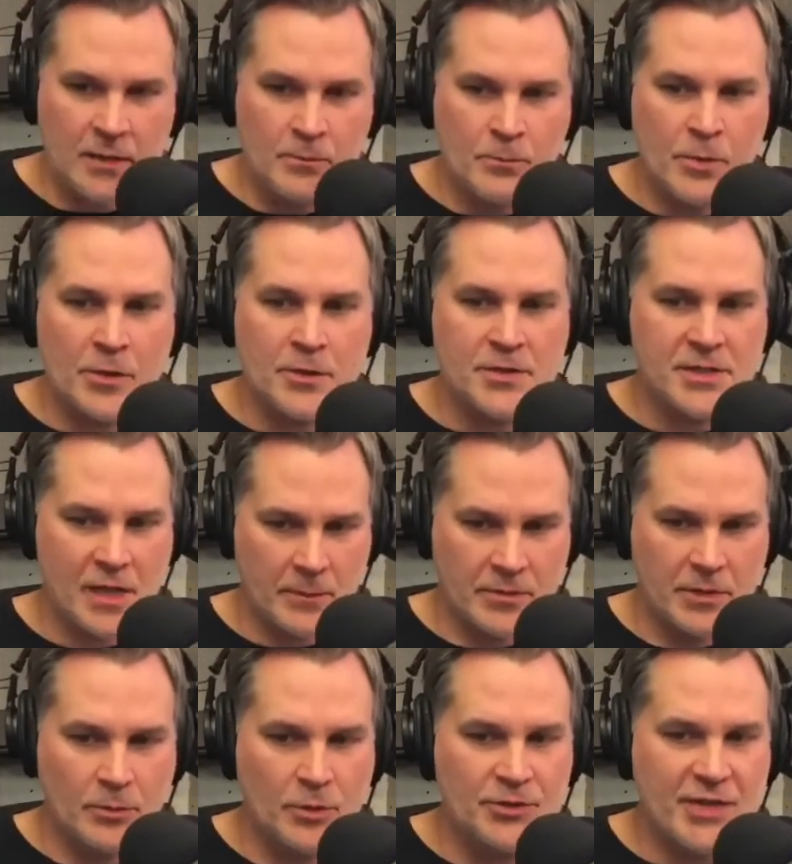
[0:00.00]

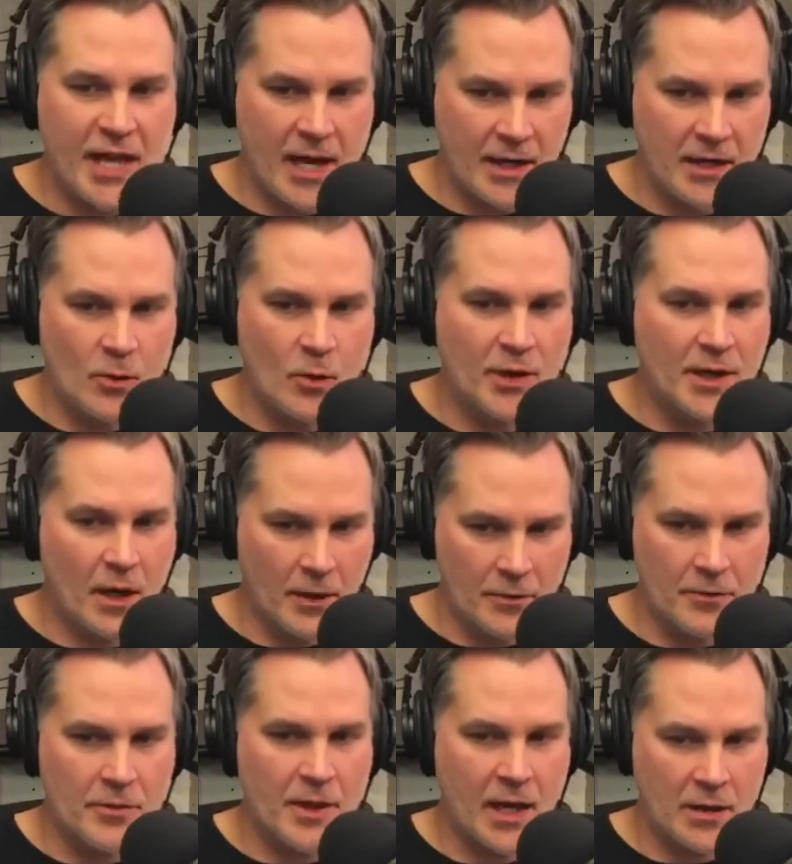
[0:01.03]
imperceptible to anyone
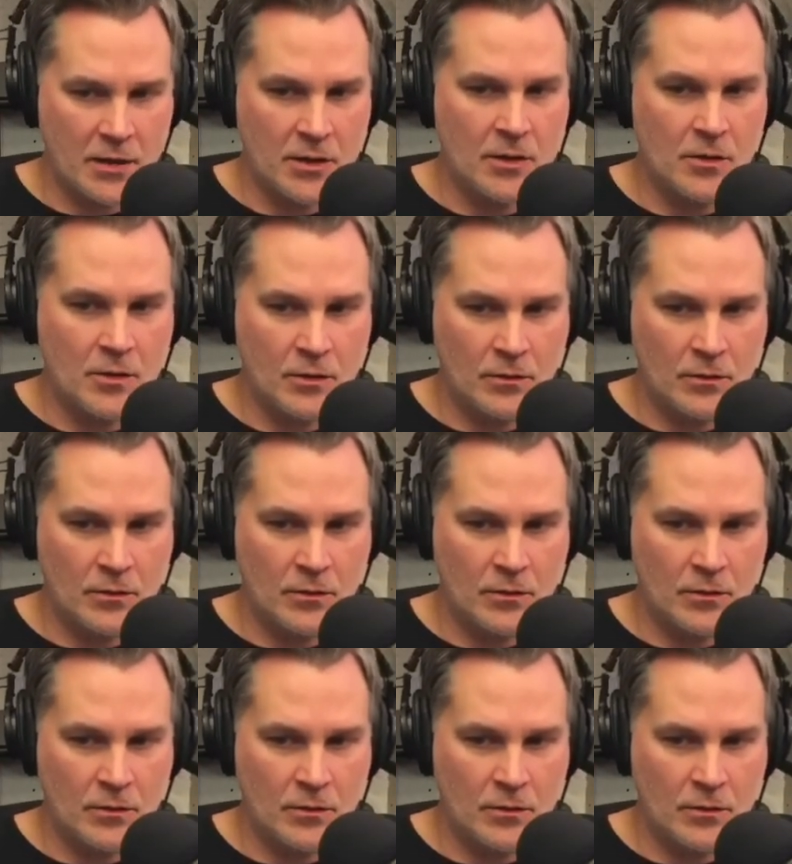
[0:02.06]
other than you.